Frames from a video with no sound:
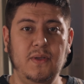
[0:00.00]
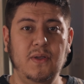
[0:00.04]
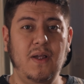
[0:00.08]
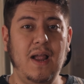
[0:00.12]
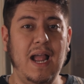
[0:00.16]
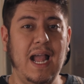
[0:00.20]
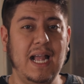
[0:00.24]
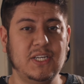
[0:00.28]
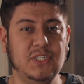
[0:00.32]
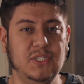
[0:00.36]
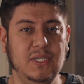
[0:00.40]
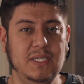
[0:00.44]
you're
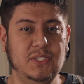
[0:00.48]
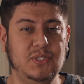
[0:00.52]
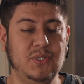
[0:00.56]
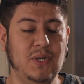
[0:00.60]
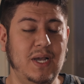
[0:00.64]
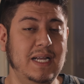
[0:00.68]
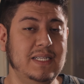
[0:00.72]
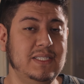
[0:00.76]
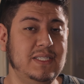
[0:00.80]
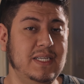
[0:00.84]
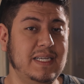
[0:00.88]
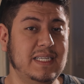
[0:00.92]
actually
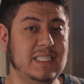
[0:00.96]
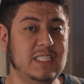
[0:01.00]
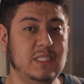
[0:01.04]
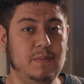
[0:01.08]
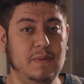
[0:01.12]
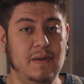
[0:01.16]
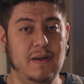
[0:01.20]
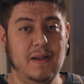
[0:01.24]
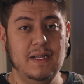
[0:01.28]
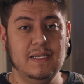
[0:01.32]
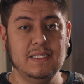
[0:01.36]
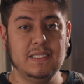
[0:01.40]
trying to
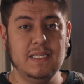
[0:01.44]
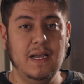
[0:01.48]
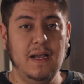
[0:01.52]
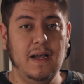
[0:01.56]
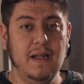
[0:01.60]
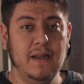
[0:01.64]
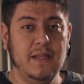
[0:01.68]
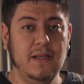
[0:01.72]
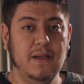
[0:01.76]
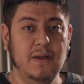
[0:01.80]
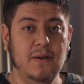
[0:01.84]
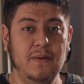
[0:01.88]
experience
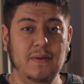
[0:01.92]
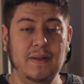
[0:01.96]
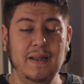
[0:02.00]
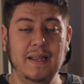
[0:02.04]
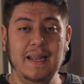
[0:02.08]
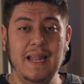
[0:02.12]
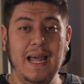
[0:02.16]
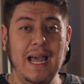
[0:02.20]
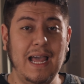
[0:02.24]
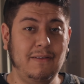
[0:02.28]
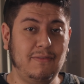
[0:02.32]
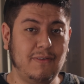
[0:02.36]
audio
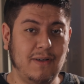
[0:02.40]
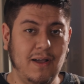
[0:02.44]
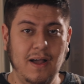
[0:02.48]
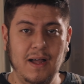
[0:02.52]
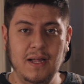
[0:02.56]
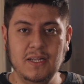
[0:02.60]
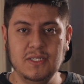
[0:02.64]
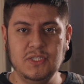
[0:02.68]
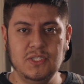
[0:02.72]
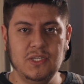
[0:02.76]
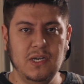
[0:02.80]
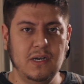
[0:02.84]
and live
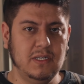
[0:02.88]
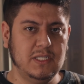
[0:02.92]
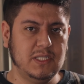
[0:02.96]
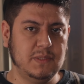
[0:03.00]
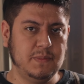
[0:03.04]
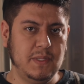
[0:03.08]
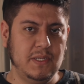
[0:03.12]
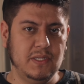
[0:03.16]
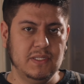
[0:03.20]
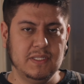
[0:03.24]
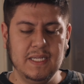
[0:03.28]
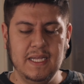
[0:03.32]
concerts,
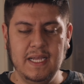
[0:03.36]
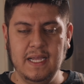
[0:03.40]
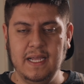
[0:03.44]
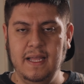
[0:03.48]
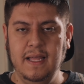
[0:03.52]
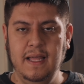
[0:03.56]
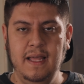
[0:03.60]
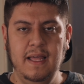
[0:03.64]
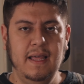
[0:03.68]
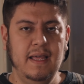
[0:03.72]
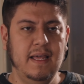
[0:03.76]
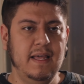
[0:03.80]

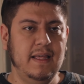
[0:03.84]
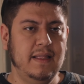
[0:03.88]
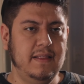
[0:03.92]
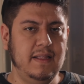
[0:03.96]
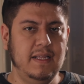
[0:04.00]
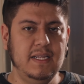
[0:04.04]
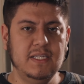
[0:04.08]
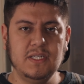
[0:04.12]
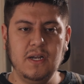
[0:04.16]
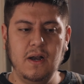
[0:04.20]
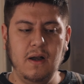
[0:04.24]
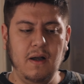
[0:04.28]
music,
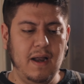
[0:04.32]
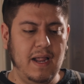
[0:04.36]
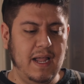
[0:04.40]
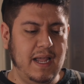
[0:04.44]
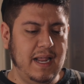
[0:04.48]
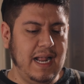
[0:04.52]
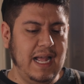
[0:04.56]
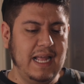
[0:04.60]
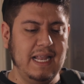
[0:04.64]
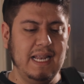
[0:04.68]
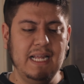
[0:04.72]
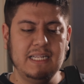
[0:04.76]
these are
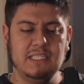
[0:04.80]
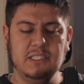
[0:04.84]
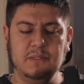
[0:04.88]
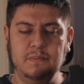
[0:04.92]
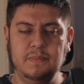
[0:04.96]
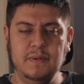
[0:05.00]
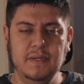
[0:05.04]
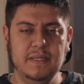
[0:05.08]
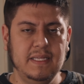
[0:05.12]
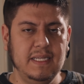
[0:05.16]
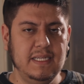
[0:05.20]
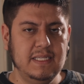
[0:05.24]
it. I like to
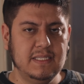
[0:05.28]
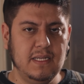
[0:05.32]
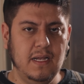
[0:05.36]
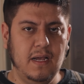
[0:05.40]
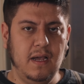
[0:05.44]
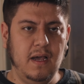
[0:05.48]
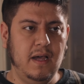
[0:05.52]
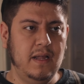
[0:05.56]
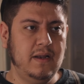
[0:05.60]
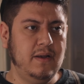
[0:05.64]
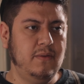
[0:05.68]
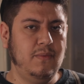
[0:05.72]
put these
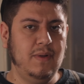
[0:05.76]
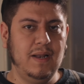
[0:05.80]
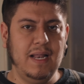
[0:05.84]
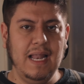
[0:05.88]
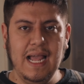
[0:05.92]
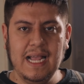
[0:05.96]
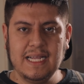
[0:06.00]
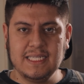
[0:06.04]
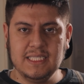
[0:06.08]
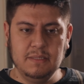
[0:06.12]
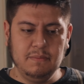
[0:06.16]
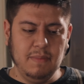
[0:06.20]
on,
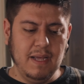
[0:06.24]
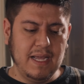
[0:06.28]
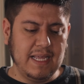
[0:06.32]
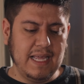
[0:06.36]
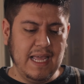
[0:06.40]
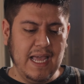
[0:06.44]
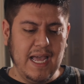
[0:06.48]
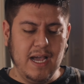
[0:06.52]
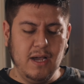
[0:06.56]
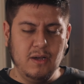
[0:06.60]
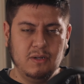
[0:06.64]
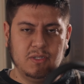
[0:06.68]
relax on my
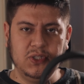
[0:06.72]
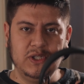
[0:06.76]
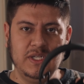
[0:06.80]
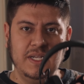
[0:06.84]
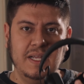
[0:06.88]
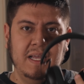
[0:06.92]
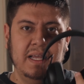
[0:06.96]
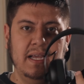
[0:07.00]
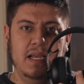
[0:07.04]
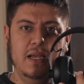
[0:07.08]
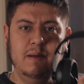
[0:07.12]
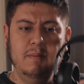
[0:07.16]
couch,
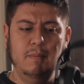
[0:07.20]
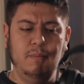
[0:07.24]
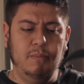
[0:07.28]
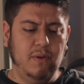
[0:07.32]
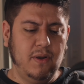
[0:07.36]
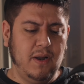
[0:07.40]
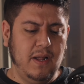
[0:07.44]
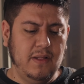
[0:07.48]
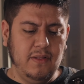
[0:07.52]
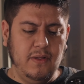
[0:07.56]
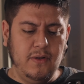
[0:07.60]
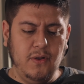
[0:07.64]

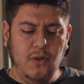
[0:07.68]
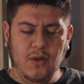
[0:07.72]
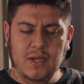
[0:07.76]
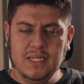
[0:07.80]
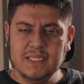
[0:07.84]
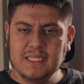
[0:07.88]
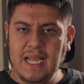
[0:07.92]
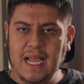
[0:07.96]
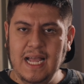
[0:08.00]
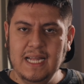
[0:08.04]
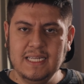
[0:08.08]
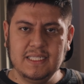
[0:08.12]
put on the
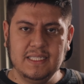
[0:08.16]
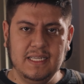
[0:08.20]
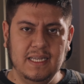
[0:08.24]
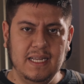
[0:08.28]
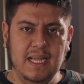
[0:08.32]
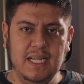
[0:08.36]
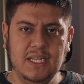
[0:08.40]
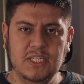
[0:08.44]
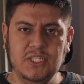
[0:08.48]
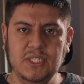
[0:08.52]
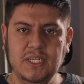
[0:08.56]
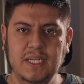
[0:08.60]
noise
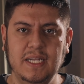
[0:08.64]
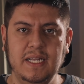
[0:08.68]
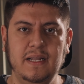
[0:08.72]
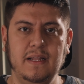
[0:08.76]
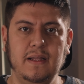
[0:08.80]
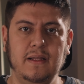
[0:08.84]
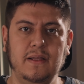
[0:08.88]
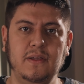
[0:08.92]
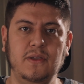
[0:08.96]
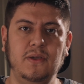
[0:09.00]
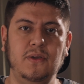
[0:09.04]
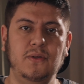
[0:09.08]

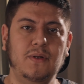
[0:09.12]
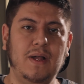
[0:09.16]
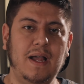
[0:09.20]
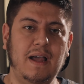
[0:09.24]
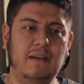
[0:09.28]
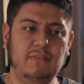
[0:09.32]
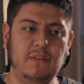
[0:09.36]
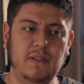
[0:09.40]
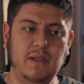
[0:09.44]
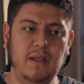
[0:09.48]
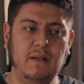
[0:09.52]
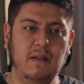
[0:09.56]
cancellation. You don't
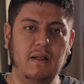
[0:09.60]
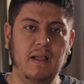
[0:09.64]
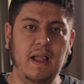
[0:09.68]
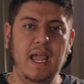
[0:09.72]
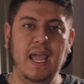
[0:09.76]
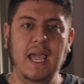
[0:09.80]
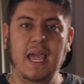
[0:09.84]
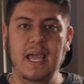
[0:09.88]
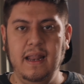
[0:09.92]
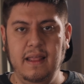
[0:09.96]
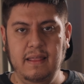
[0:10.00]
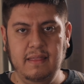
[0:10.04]
have to hear
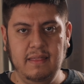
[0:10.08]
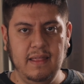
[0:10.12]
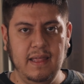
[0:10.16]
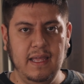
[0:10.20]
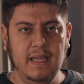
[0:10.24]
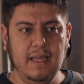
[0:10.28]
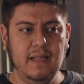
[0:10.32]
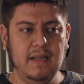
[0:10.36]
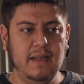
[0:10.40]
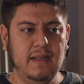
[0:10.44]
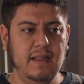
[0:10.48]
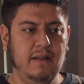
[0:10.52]

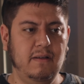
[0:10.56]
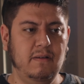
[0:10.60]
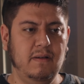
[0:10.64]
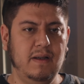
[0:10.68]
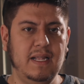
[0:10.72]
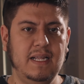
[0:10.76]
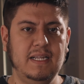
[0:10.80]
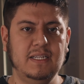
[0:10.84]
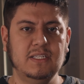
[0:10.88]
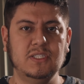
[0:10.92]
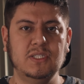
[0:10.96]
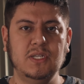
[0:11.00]
anything,
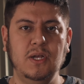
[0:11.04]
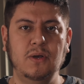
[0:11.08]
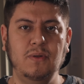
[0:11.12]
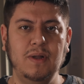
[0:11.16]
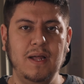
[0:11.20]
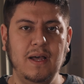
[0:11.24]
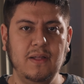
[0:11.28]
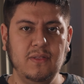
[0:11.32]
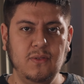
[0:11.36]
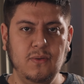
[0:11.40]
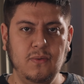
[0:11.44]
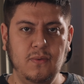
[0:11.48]
literally zone
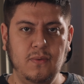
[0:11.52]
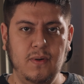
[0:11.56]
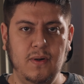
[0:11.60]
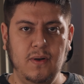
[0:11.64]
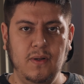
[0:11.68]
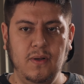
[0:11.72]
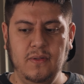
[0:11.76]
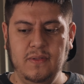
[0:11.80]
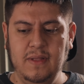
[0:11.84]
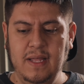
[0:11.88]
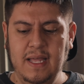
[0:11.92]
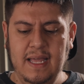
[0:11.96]
out the
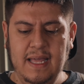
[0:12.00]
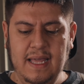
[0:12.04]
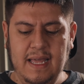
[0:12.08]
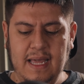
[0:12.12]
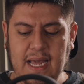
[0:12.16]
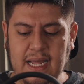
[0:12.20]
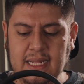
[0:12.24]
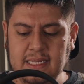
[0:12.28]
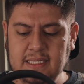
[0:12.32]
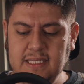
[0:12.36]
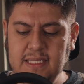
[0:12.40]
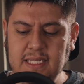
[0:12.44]
world.
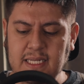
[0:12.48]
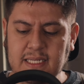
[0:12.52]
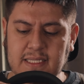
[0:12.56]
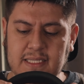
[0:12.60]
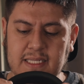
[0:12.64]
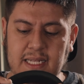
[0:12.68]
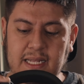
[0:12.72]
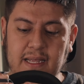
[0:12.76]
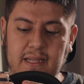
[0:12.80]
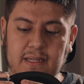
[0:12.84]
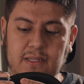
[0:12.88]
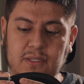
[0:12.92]
And since
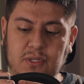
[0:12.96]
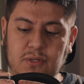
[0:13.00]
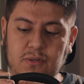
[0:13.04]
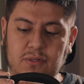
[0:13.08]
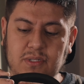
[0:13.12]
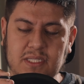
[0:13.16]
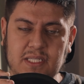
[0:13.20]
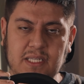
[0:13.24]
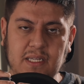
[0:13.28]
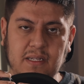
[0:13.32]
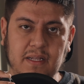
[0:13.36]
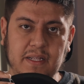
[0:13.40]
they do
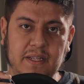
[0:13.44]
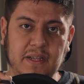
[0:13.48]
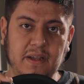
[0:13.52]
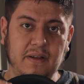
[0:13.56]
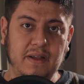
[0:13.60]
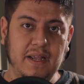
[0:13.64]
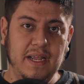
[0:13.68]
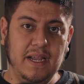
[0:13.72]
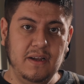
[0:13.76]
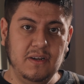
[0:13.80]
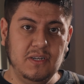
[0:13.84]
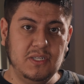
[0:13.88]
seal in
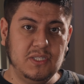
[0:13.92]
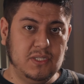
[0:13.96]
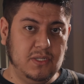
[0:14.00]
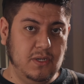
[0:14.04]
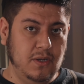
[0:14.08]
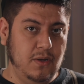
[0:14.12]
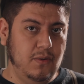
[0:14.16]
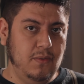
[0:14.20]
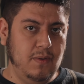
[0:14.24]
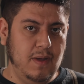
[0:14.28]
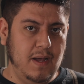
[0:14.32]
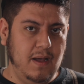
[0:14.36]
your ears
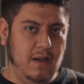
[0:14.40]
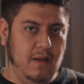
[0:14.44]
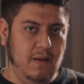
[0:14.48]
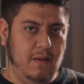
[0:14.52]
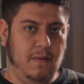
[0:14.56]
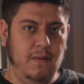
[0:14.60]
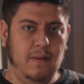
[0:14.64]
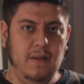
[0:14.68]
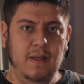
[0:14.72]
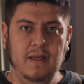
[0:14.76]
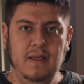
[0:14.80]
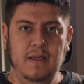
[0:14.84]
so
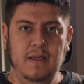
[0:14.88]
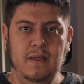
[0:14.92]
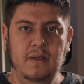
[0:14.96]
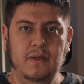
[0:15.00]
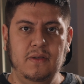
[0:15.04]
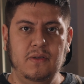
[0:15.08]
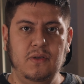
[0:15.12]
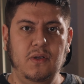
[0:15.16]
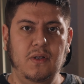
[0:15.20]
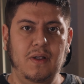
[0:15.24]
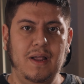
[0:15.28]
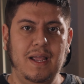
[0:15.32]
well,
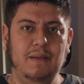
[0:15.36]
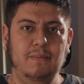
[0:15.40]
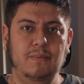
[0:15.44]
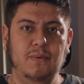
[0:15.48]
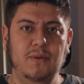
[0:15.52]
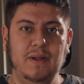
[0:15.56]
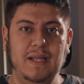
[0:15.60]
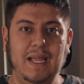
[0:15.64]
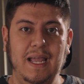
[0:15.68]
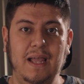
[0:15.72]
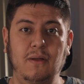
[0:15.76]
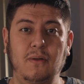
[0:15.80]
you're
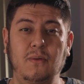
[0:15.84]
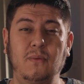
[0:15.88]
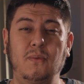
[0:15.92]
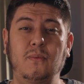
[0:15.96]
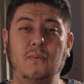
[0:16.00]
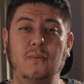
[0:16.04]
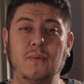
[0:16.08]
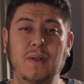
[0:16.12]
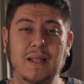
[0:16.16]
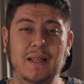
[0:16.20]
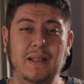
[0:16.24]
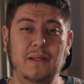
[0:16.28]
able to get
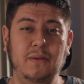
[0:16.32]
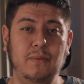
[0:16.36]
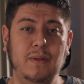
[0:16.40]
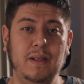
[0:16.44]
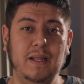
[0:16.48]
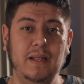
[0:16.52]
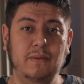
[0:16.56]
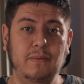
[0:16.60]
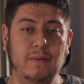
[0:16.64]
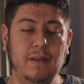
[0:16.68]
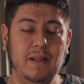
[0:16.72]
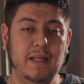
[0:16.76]
really,
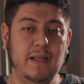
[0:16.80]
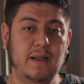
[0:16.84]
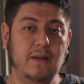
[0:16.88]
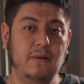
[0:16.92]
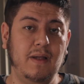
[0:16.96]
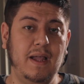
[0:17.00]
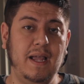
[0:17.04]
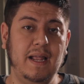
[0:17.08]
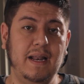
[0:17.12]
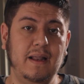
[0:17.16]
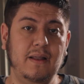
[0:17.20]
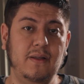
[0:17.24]
really, really
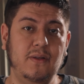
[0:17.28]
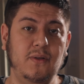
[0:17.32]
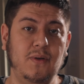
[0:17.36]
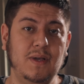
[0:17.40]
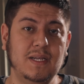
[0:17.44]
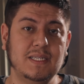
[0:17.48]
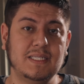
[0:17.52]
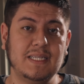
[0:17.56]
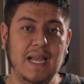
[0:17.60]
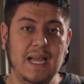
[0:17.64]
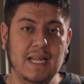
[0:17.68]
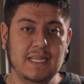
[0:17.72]
great
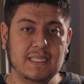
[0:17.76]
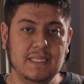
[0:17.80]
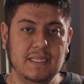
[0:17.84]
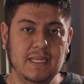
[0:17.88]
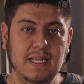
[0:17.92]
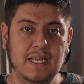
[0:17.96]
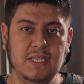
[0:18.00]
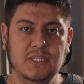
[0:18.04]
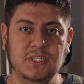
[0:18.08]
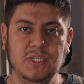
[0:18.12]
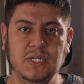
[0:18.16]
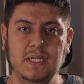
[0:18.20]
noise
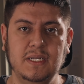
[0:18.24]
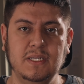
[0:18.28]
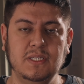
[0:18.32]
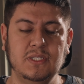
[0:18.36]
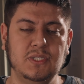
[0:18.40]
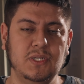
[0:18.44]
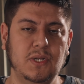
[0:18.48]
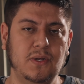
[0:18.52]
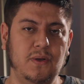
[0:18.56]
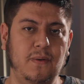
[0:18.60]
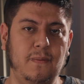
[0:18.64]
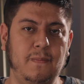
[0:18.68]
cancellation.
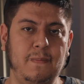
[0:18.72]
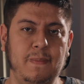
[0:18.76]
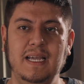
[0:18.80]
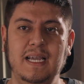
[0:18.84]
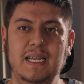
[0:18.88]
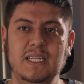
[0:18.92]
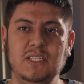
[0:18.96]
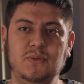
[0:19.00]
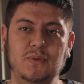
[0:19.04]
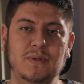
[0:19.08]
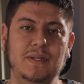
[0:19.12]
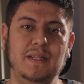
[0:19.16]
So
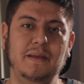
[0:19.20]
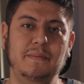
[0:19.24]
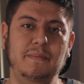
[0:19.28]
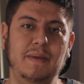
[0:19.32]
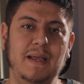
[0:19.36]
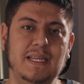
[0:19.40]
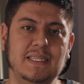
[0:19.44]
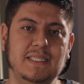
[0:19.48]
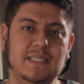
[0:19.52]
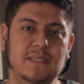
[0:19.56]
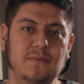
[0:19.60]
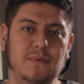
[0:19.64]
it's really
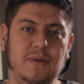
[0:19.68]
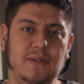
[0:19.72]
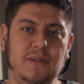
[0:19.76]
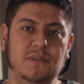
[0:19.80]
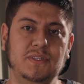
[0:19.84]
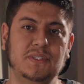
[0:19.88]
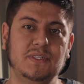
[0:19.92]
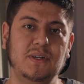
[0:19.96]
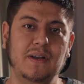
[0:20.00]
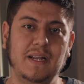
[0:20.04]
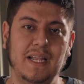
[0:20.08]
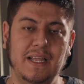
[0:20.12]
amazing when
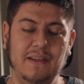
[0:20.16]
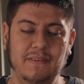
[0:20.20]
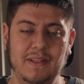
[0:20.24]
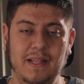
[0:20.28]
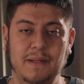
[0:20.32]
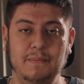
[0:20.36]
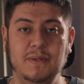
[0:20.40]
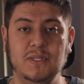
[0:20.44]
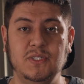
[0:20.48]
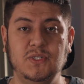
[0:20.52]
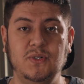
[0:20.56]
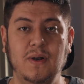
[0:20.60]
you start giving
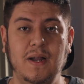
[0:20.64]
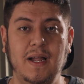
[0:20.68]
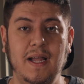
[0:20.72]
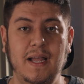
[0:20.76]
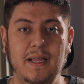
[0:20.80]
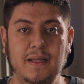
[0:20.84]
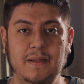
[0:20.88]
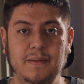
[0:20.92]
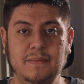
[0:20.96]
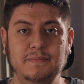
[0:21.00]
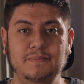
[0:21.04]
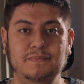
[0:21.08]
them a
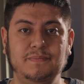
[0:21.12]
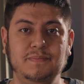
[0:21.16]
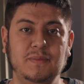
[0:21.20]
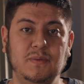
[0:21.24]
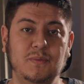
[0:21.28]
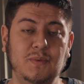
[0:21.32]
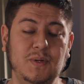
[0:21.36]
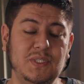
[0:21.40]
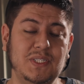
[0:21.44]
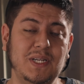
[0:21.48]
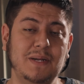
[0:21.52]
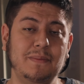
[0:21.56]
try,
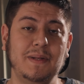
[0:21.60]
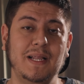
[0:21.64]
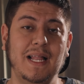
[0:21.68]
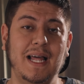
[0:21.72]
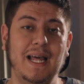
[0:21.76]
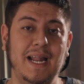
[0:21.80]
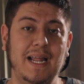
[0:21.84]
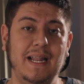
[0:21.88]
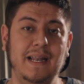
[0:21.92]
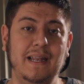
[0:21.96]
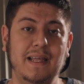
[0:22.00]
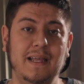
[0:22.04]
which I'm
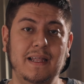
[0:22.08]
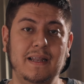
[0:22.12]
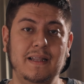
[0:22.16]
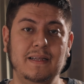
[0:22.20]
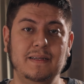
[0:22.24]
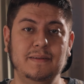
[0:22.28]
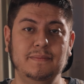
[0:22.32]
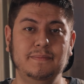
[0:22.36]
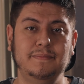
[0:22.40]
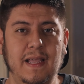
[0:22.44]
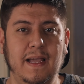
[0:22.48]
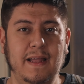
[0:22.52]
glad I did.
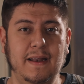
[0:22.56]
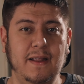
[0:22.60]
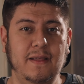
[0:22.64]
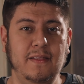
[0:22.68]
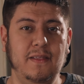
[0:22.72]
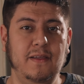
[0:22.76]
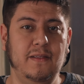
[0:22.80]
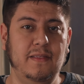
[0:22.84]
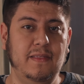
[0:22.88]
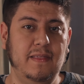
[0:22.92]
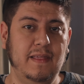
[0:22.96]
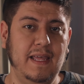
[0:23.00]

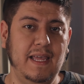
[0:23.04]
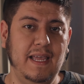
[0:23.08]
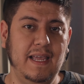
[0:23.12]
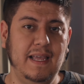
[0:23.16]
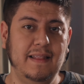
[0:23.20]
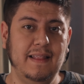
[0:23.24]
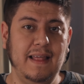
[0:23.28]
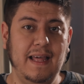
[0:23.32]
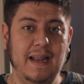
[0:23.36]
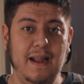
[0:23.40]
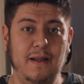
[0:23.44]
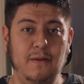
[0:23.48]
Another
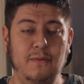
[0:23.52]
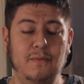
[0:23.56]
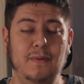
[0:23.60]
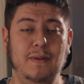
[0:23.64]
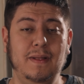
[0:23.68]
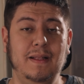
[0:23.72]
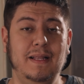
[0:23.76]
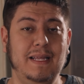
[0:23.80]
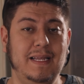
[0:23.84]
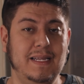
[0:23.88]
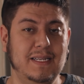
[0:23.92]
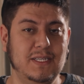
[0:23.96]
thing that I
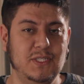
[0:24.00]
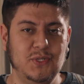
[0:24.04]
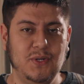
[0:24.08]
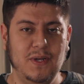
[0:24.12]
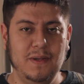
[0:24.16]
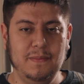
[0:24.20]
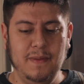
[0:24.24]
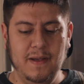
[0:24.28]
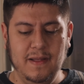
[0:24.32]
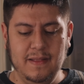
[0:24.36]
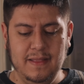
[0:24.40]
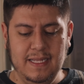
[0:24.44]
really enjoy
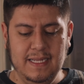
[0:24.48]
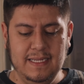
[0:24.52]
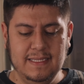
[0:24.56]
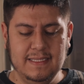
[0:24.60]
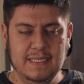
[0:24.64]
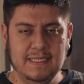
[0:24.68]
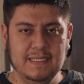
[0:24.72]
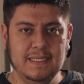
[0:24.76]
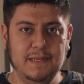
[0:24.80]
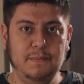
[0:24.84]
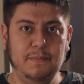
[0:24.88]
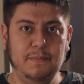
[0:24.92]
about these is the